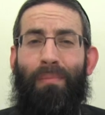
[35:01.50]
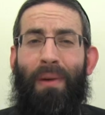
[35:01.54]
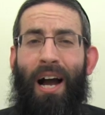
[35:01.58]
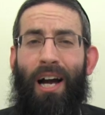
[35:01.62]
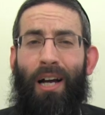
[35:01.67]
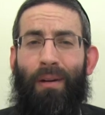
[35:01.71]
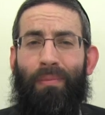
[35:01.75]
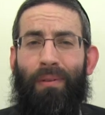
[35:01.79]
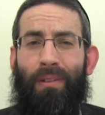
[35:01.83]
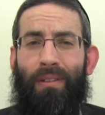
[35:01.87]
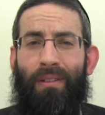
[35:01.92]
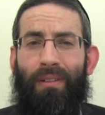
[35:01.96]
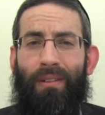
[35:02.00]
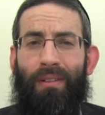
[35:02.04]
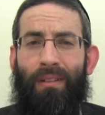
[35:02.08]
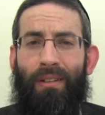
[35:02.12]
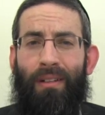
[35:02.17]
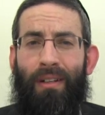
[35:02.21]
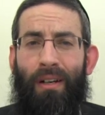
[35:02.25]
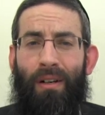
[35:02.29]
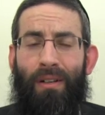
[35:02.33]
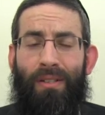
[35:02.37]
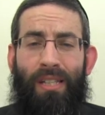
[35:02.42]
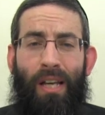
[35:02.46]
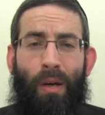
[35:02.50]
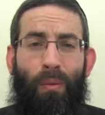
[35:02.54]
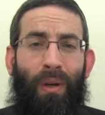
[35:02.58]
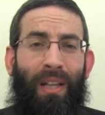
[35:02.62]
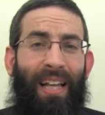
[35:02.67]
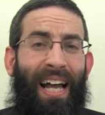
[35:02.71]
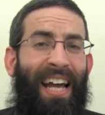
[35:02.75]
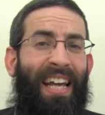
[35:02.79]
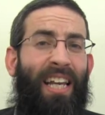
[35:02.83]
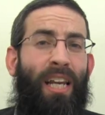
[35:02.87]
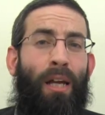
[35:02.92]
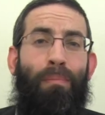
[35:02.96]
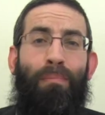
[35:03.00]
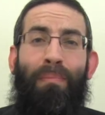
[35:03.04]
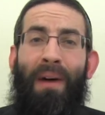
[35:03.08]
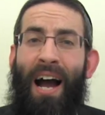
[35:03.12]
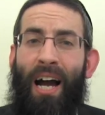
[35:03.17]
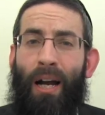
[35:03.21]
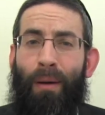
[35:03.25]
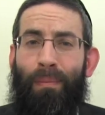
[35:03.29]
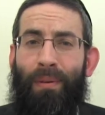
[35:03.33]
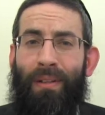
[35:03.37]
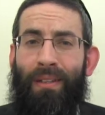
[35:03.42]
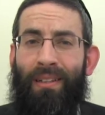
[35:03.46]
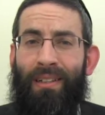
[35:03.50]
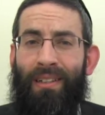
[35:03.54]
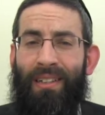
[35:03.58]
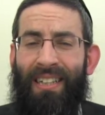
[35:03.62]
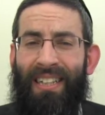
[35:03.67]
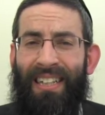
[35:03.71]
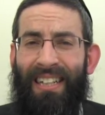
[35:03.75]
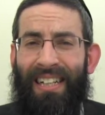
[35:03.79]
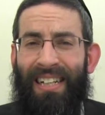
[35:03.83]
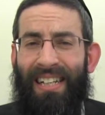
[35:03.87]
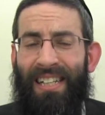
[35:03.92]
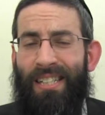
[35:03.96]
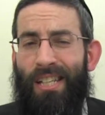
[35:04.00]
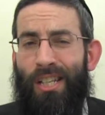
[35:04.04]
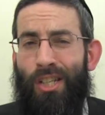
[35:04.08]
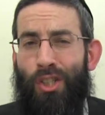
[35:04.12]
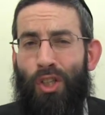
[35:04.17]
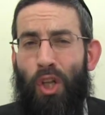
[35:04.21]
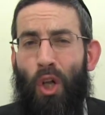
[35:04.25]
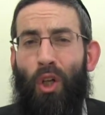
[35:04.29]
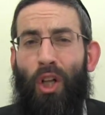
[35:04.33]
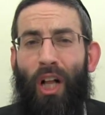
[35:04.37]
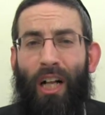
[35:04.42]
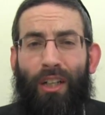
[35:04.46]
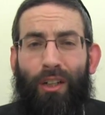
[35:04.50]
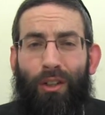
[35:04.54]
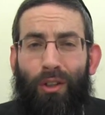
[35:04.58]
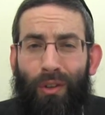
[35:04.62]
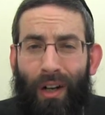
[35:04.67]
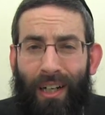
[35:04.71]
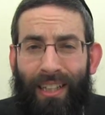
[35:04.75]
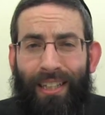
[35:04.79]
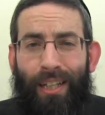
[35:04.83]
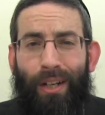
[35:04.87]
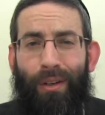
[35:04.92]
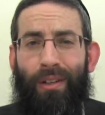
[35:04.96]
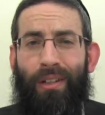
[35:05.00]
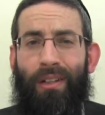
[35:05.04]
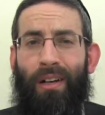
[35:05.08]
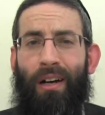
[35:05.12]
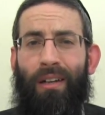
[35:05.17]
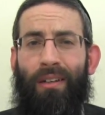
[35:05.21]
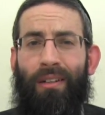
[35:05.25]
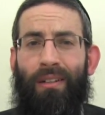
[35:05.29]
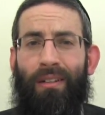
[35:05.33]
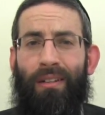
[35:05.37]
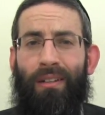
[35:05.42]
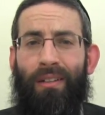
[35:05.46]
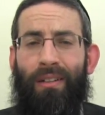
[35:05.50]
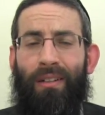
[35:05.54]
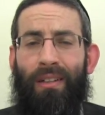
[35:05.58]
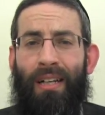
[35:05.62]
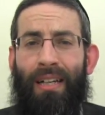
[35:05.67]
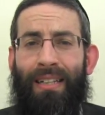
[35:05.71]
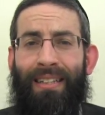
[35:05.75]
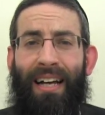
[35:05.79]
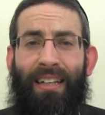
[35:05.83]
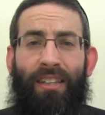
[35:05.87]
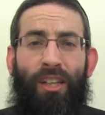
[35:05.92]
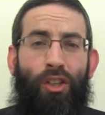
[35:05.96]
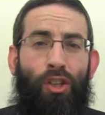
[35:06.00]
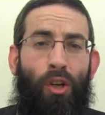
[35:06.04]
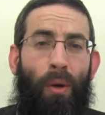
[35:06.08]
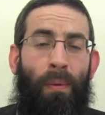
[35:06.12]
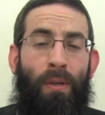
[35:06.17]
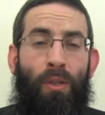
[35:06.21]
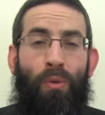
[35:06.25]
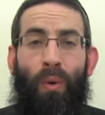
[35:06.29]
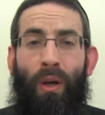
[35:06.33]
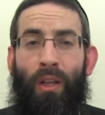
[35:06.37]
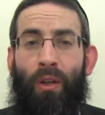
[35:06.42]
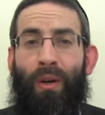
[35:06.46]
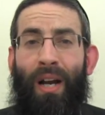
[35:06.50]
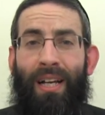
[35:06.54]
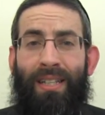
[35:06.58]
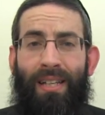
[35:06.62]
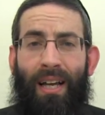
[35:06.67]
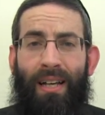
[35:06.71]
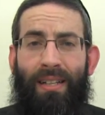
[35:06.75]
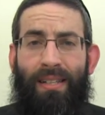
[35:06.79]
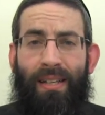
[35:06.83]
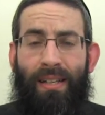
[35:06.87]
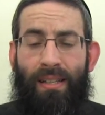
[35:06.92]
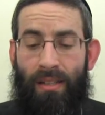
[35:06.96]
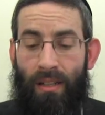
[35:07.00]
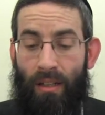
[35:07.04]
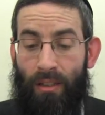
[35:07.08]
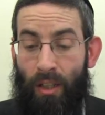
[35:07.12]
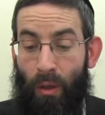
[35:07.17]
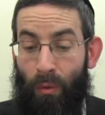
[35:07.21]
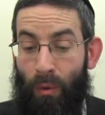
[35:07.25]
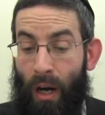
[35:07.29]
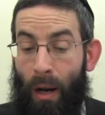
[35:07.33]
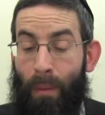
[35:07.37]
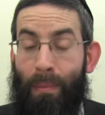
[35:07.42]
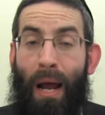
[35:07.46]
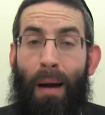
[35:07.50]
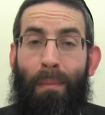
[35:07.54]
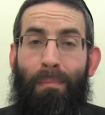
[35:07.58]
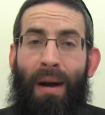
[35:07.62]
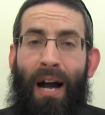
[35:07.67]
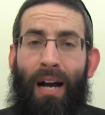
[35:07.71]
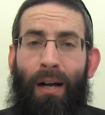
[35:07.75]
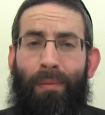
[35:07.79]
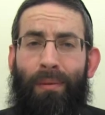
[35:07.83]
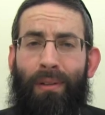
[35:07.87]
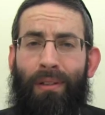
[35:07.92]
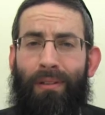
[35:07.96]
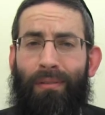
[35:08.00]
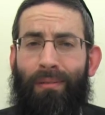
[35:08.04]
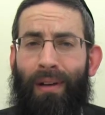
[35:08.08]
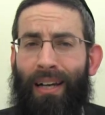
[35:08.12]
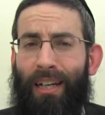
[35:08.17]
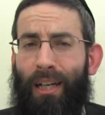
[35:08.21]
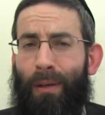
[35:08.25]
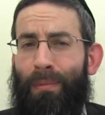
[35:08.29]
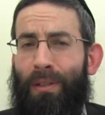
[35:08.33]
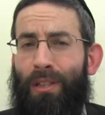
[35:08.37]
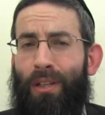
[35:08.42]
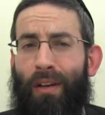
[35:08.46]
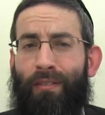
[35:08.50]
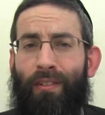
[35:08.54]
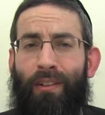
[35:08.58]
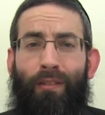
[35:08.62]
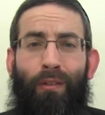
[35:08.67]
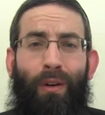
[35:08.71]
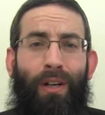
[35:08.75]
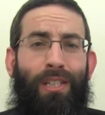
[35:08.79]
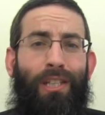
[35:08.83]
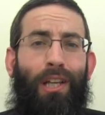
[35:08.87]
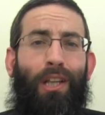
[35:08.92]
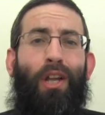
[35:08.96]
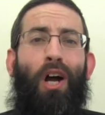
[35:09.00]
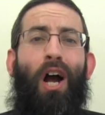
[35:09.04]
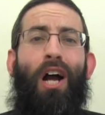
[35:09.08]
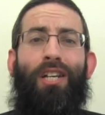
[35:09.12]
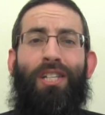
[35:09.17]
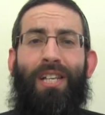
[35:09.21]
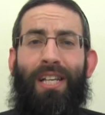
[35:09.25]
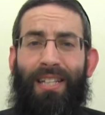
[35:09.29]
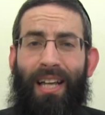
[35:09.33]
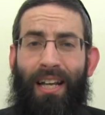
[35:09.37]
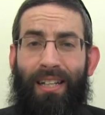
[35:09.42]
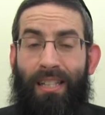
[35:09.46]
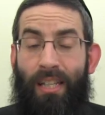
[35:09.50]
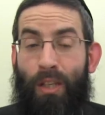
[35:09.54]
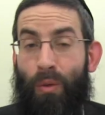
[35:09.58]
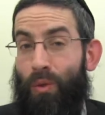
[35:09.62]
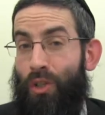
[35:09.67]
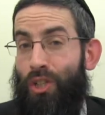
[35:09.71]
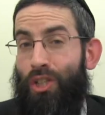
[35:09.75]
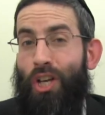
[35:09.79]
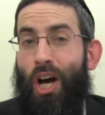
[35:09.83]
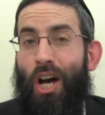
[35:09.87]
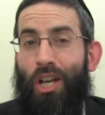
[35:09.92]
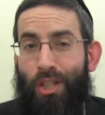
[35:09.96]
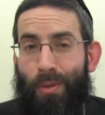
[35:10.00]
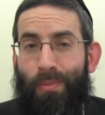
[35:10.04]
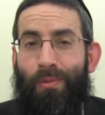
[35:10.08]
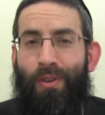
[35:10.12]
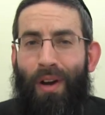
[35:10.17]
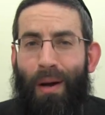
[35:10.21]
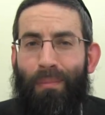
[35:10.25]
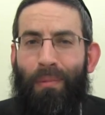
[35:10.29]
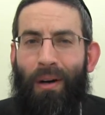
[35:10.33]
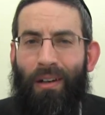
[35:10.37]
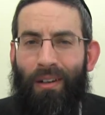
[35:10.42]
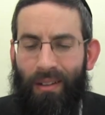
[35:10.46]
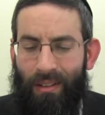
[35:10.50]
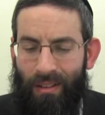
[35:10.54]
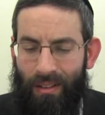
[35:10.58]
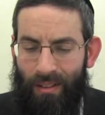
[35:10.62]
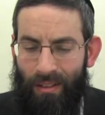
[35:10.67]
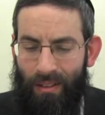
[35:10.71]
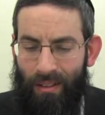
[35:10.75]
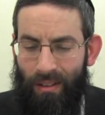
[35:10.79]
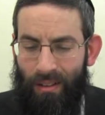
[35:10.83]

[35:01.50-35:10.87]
makvid. I'll say, well, any makvid is a slow criterion. That determines whether or not it's a chatzitza. So when I'm not makvid, I can be toivel even when it's a large size chatzitza, which is awesome d'Rabbanan.